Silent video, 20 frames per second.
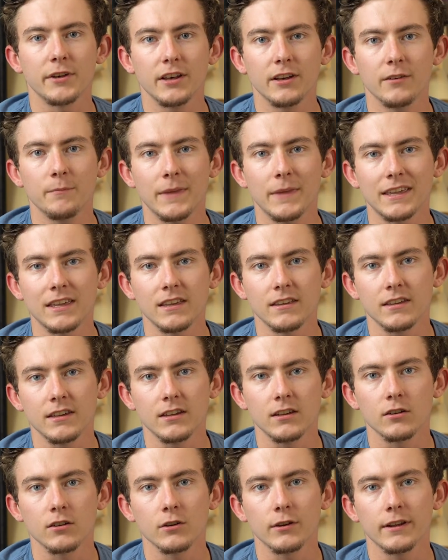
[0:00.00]
of making
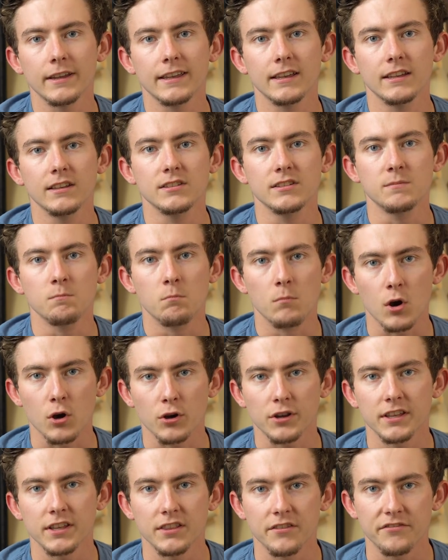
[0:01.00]
gear is
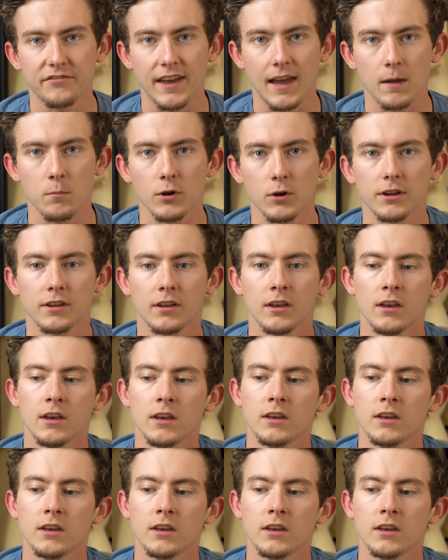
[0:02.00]
marking the fabric.